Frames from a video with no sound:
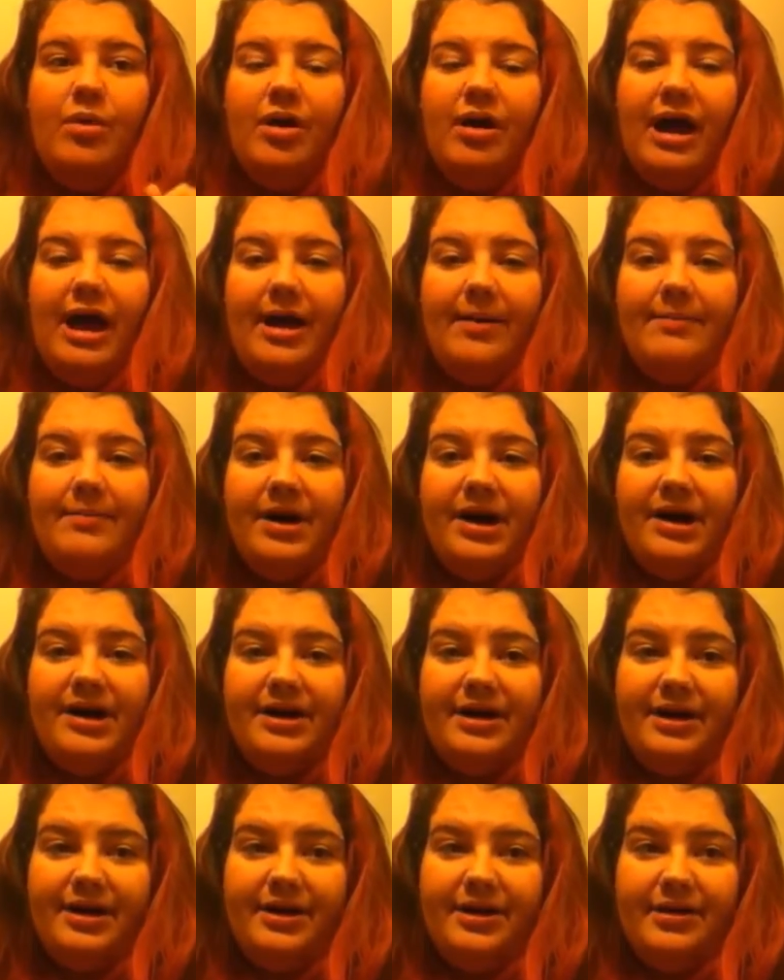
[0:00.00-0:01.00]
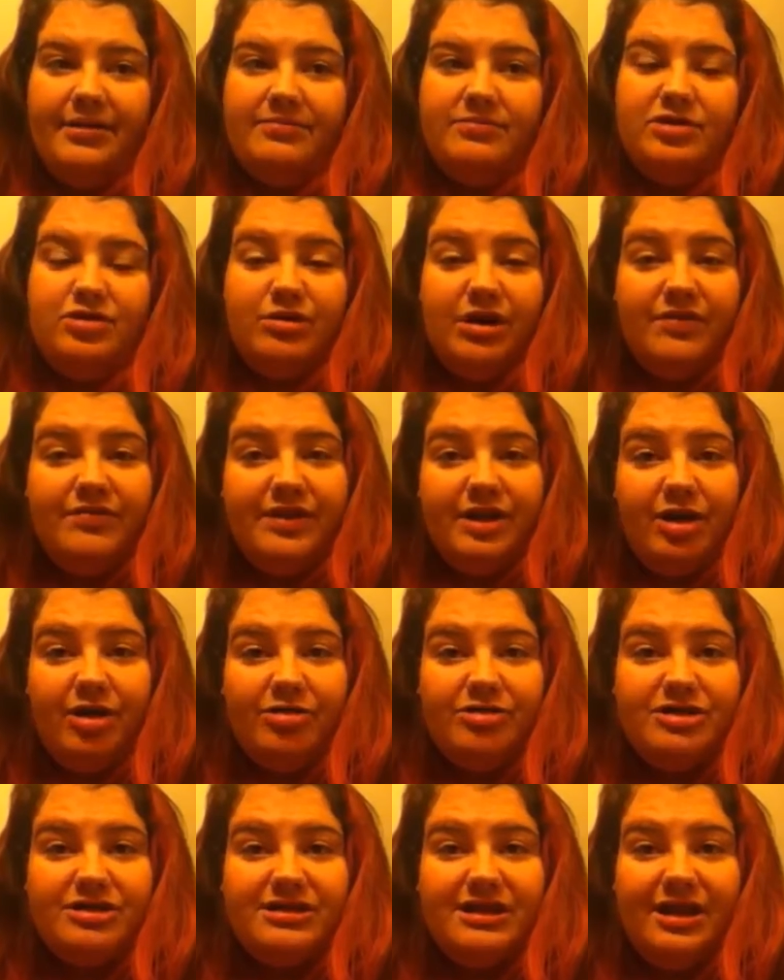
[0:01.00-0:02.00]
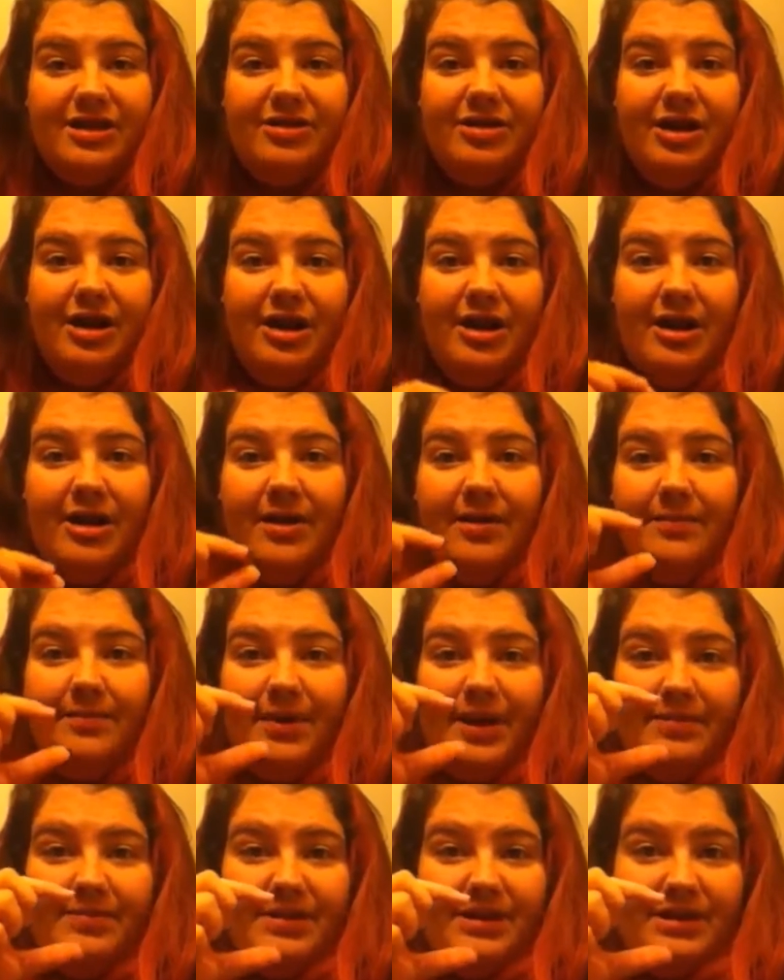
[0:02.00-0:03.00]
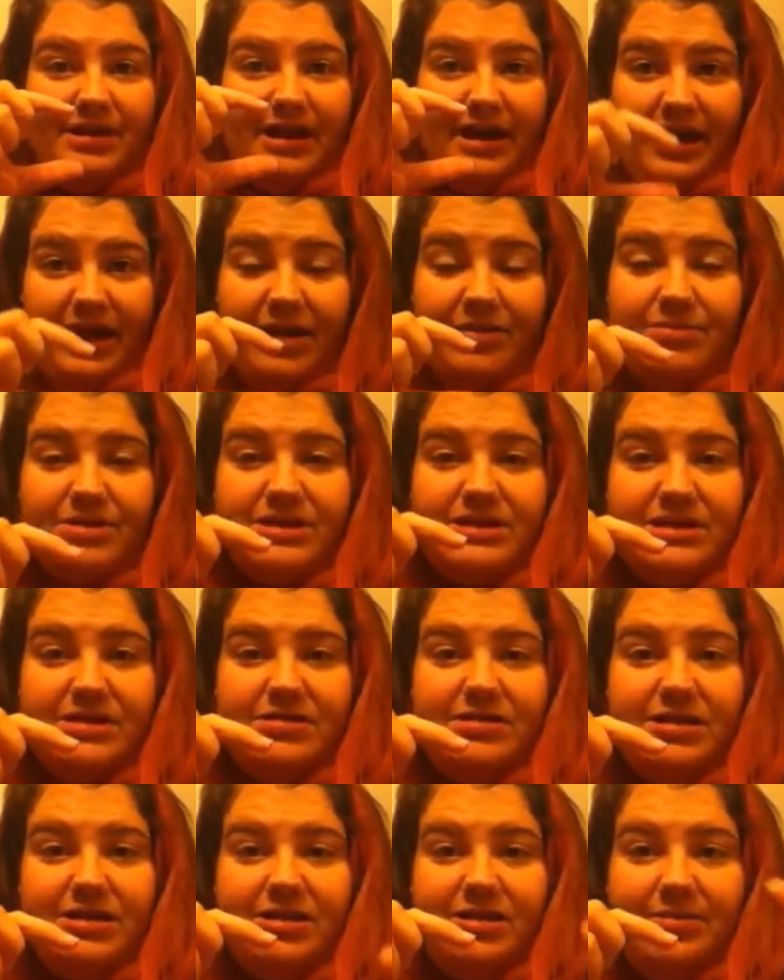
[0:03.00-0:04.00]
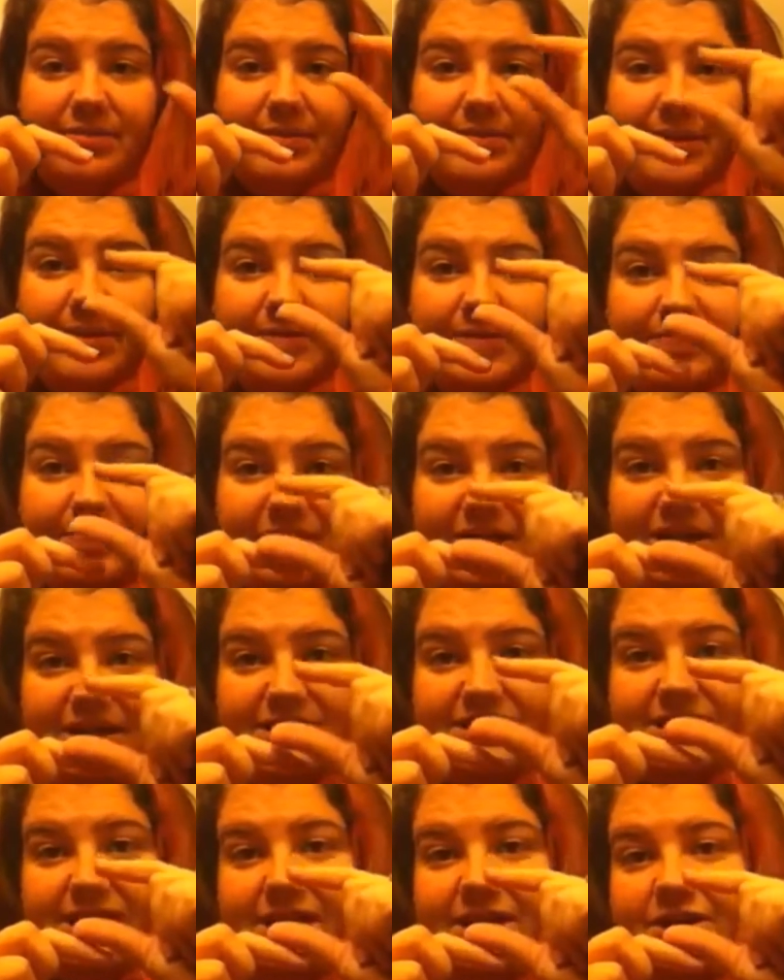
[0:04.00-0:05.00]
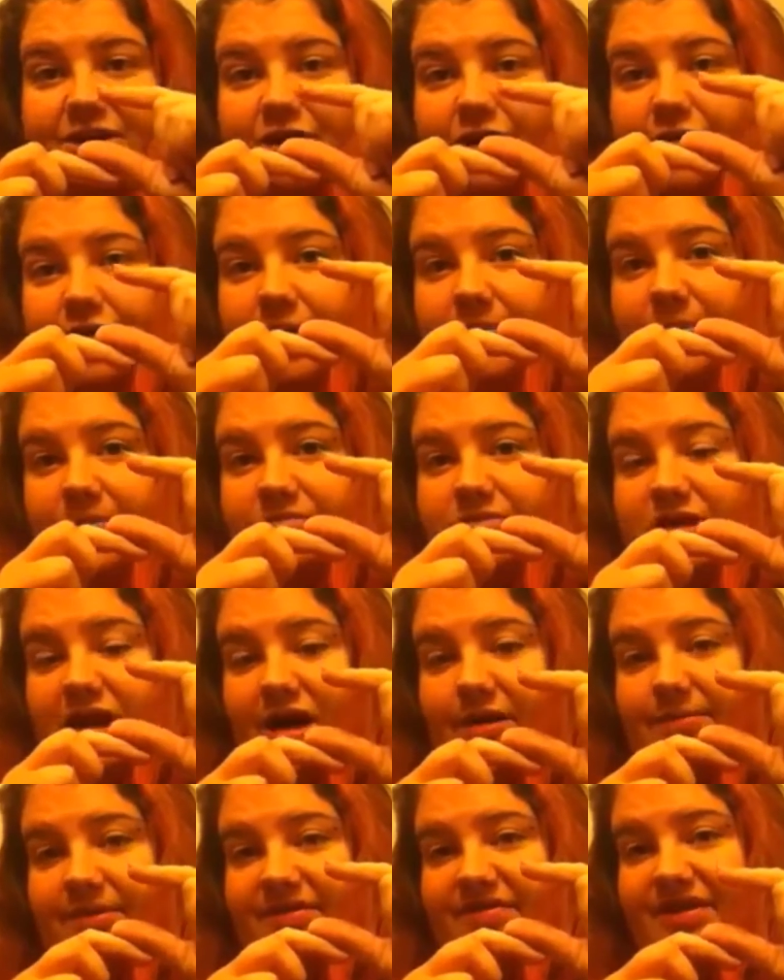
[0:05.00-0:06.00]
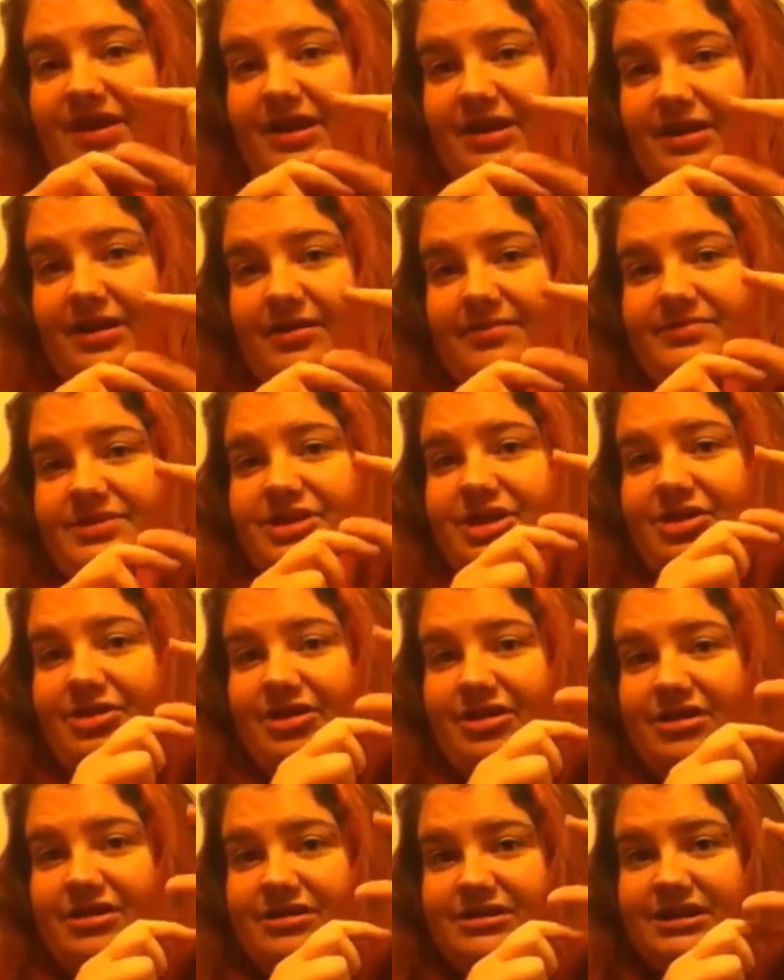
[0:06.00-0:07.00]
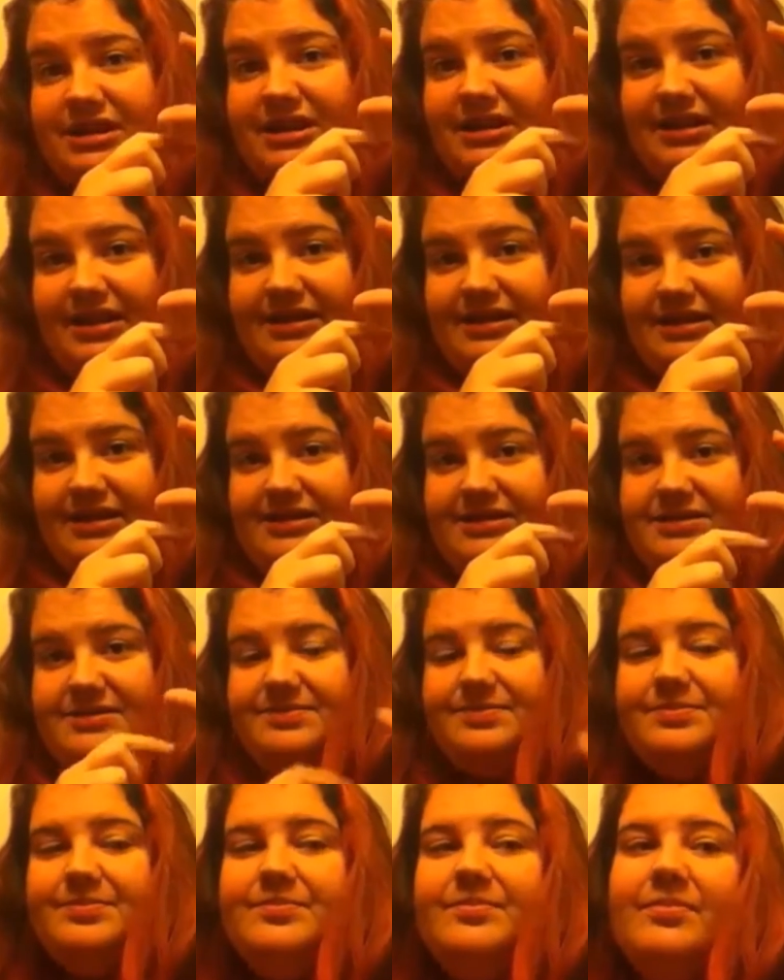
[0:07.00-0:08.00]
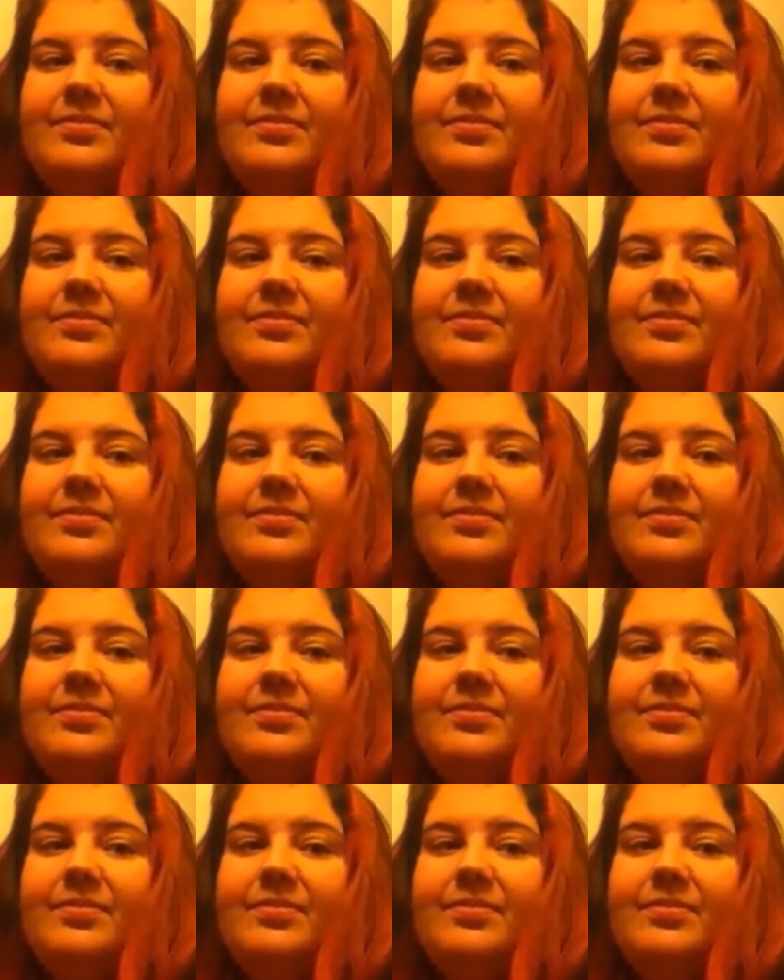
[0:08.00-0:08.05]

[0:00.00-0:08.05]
Well, at my 12-week ultrasound, baby A was still here, but baby B decided to go up on top of him, so they're sitting like this.